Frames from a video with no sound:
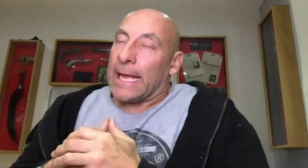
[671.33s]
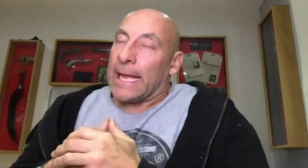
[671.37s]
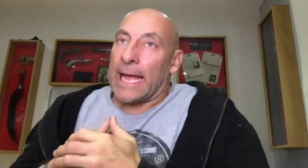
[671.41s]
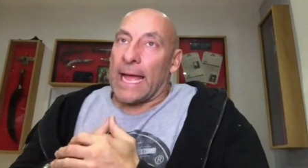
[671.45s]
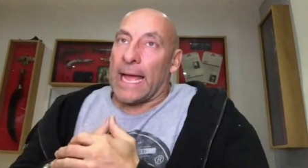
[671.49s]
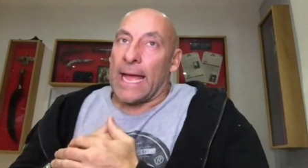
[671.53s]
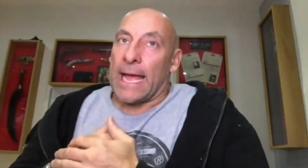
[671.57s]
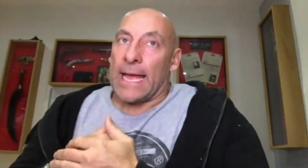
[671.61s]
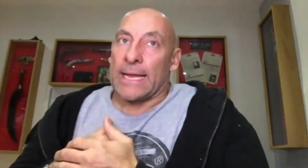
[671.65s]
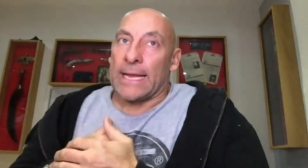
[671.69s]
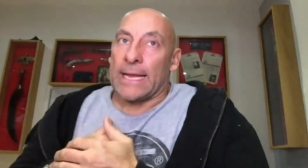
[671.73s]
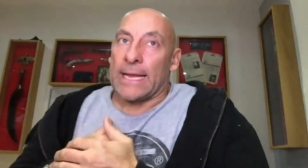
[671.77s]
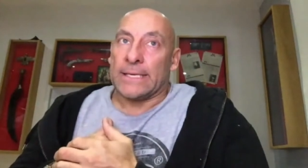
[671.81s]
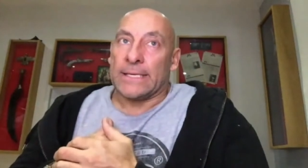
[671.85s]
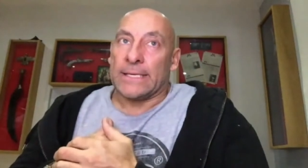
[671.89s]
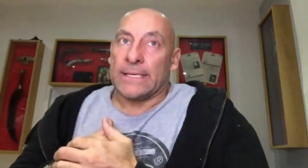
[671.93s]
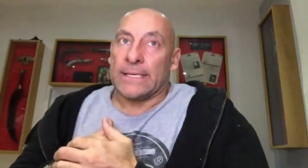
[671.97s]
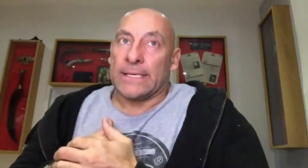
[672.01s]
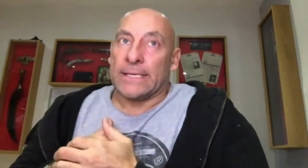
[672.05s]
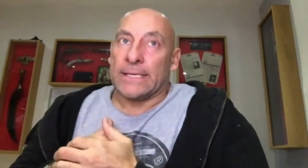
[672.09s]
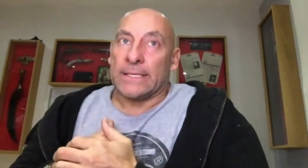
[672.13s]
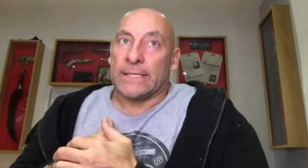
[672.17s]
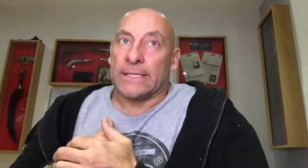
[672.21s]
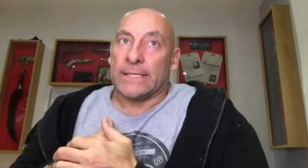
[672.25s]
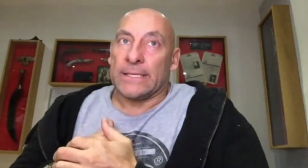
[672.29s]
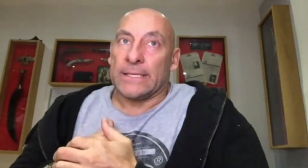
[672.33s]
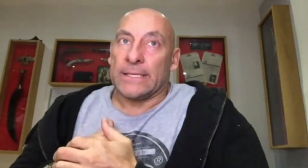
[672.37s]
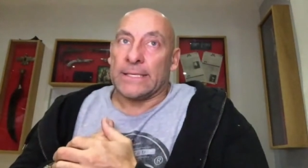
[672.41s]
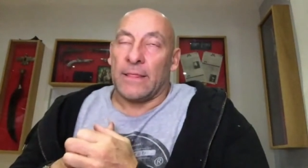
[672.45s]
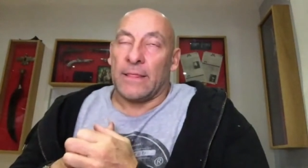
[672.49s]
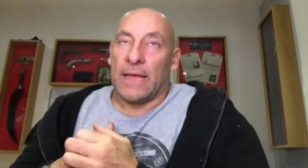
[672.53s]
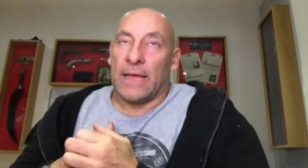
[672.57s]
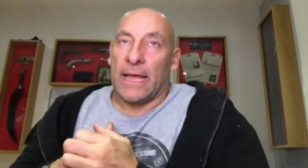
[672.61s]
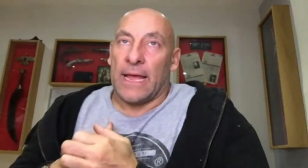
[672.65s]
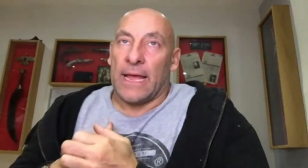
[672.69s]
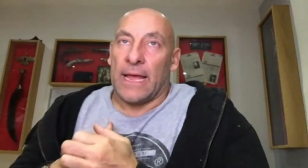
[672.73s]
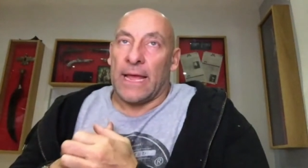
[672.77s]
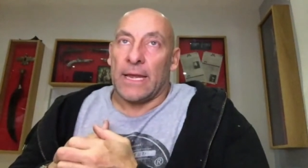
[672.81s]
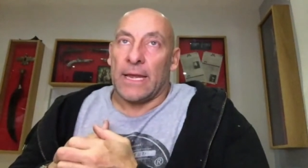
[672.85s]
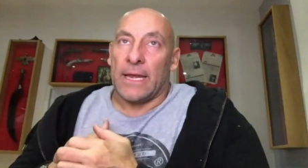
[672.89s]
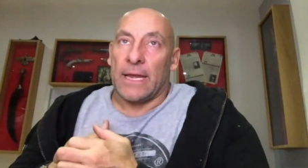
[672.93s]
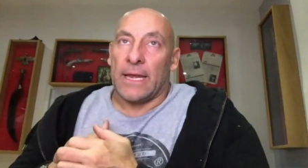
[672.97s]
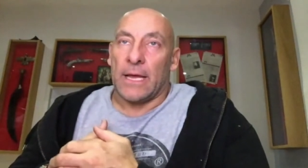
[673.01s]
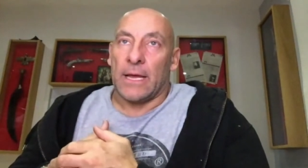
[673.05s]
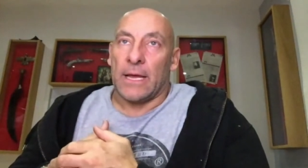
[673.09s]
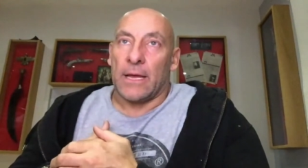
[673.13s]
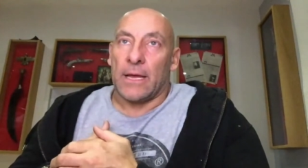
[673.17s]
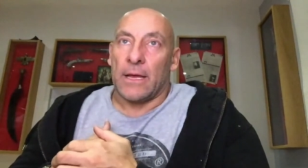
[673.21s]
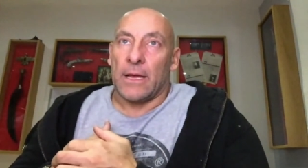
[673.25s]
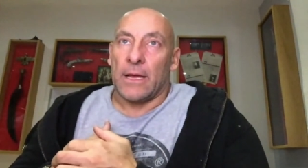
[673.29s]
And
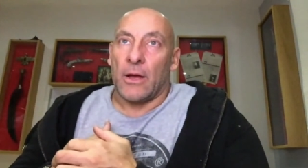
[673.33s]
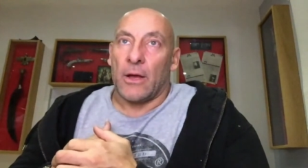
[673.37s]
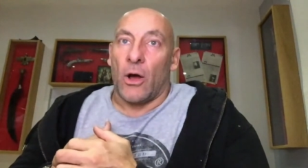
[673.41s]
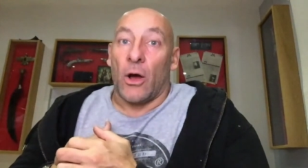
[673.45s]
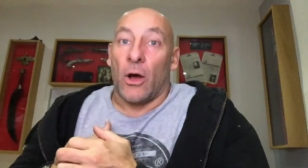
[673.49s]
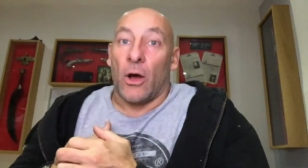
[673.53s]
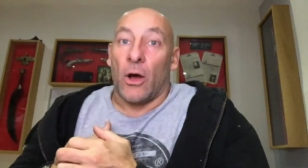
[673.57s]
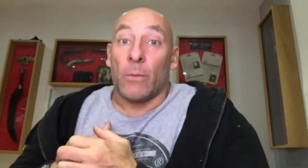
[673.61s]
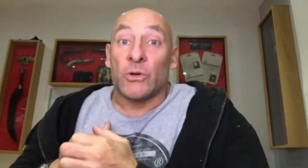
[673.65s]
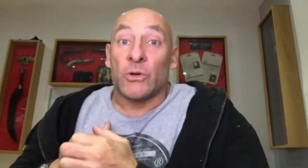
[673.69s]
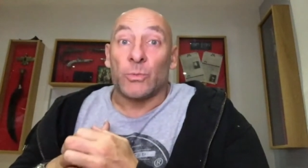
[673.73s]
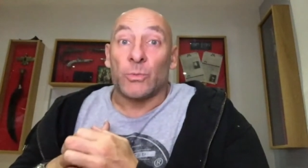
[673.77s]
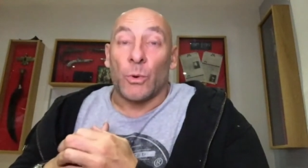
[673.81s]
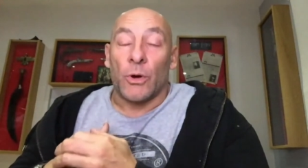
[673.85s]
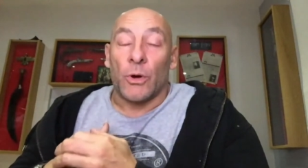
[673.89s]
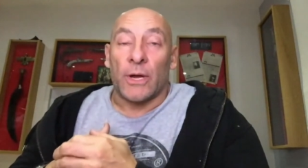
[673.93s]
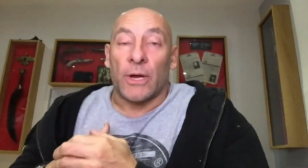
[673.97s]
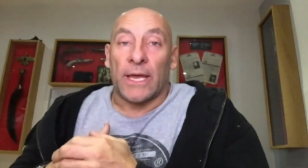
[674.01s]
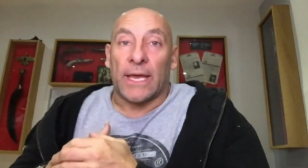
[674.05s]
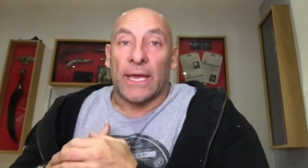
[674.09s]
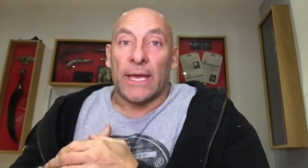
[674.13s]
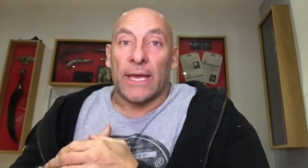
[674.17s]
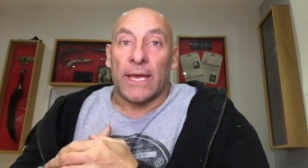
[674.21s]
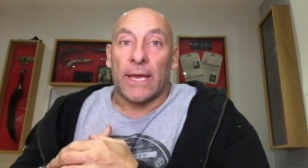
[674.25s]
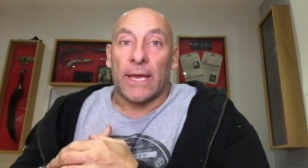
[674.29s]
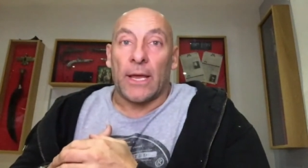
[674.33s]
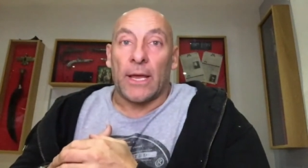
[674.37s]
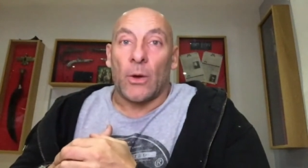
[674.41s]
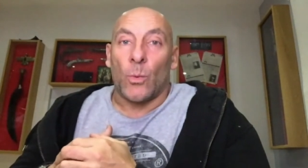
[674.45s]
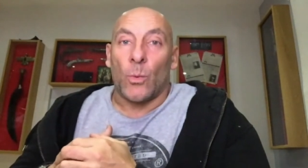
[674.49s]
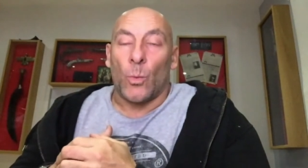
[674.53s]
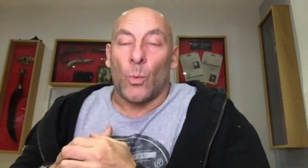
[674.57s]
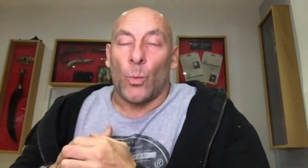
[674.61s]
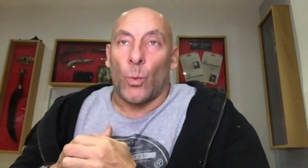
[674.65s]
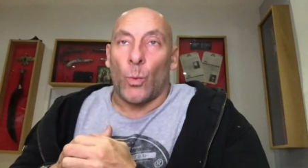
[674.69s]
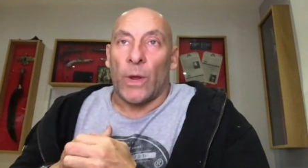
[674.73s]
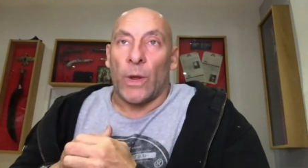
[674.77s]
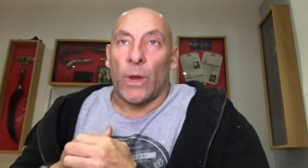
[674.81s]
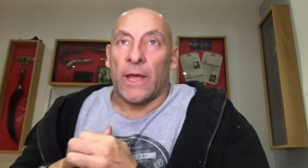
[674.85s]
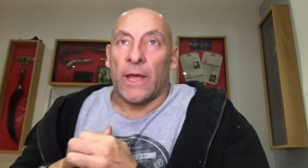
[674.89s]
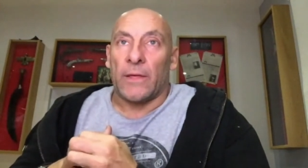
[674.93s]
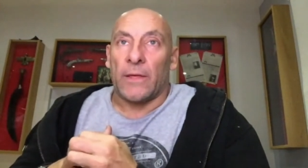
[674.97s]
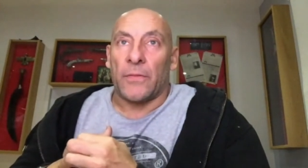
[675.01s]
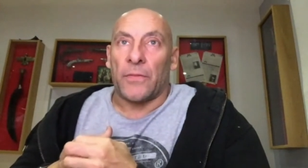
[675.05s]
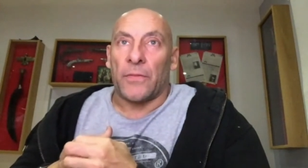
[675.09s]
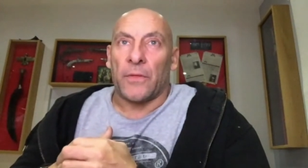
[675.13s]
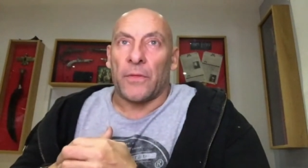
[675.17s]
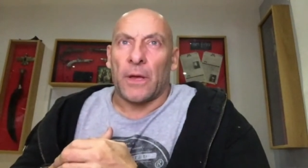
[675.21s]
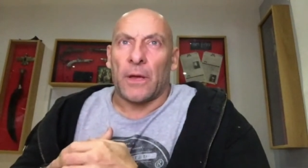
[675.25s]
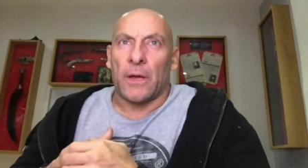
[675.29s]
then I was working
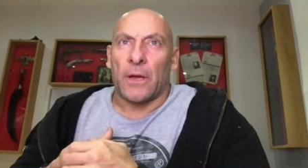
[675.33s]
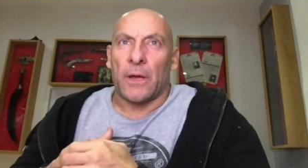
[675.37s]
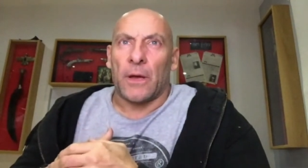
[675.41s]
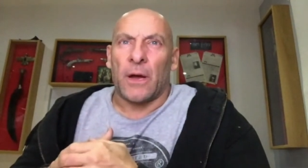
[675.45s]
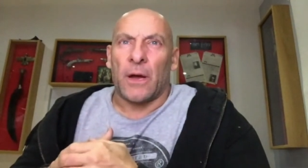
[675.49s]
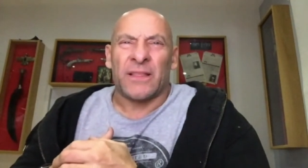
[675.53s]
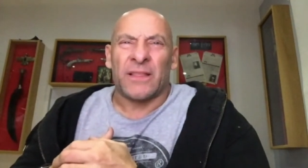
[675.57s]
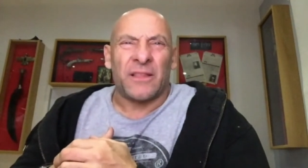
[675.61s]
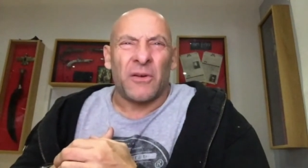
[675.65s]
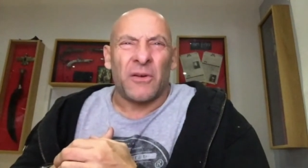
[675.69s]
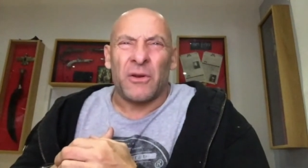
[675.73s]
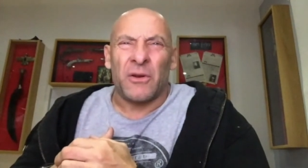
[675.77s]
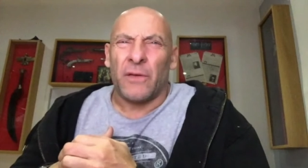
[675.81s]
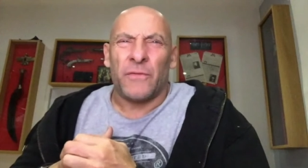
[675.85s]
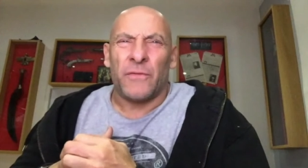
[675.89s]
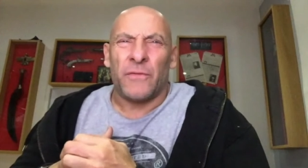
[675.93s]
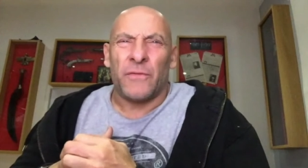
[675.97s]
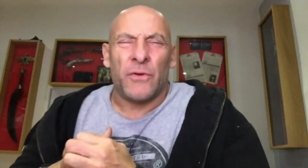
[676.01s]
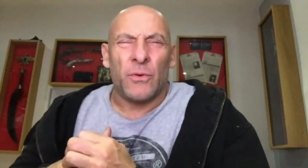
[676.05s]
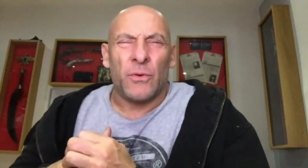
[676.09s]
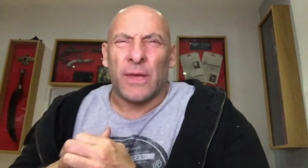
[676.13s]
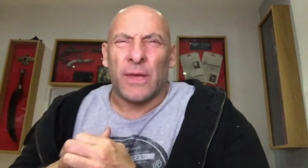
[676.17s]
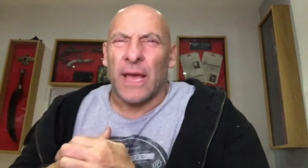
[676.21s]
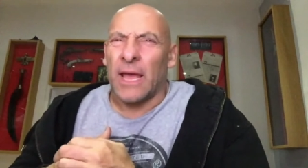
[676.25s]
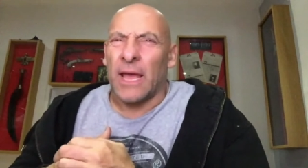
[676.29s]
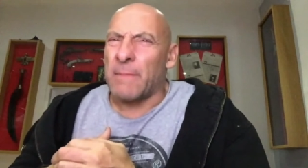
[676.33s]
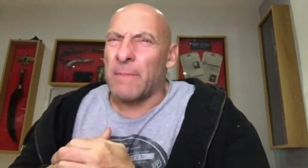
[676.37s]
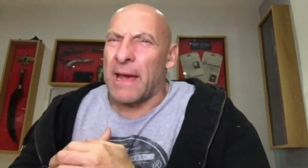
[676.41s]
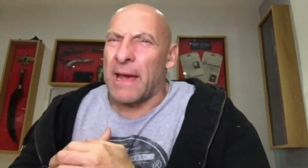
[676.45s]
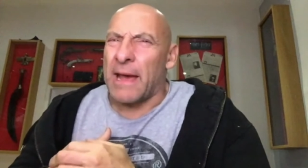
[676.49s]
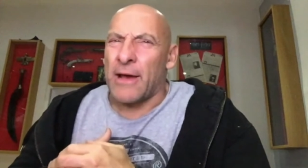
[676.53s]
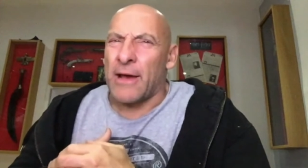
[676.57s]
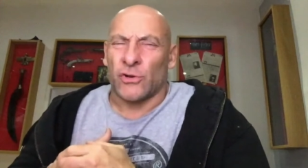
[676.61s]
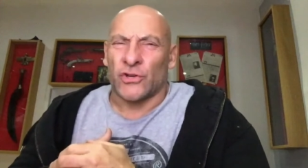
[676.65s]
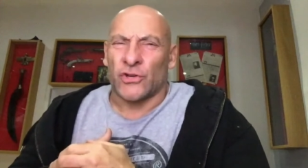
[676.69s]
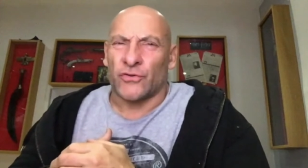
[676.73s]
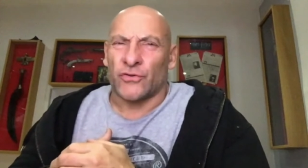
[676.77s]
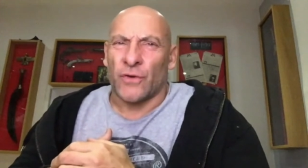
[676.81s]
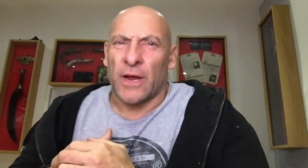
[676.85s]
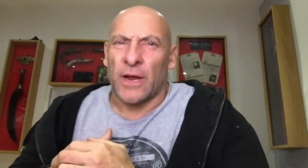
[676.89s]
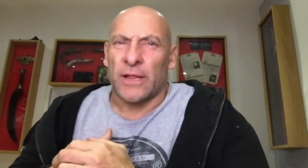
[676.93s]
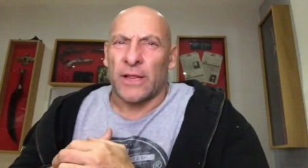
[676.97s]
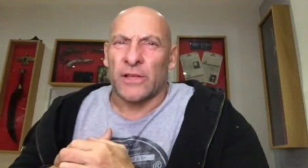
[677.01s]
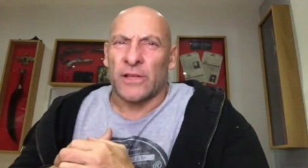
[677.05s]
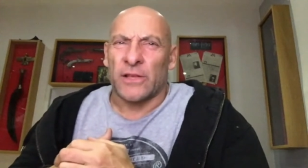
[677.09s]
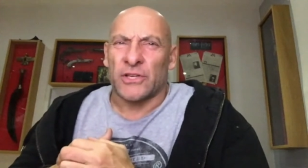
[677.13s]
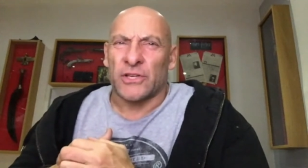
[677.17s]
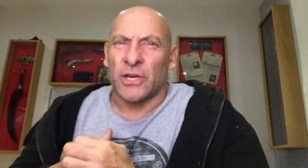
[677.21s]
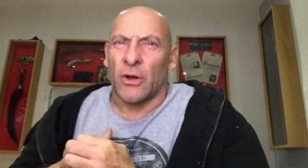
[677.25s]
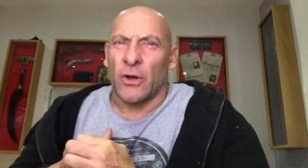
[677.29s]
with, I don't know if you get him out in
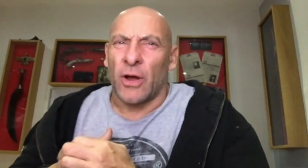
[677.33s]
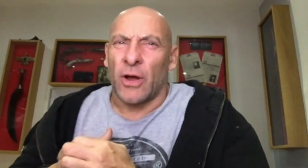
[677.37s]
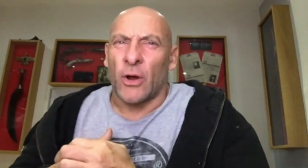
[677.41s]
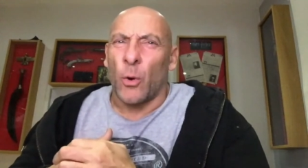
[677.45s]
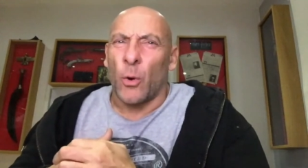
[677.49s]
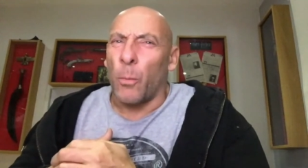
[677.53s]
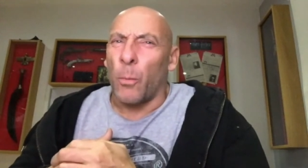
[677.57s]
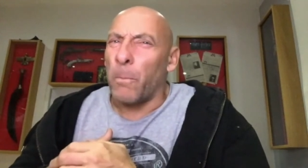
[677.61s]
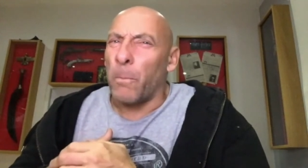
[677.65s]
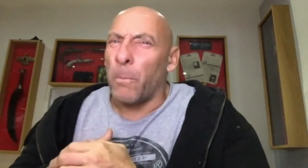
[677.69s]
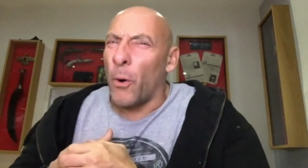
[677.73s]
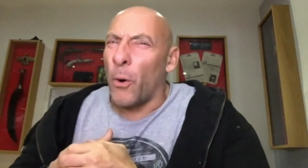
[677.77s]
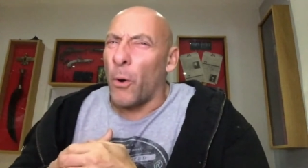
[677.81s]
Australia, there's a guy called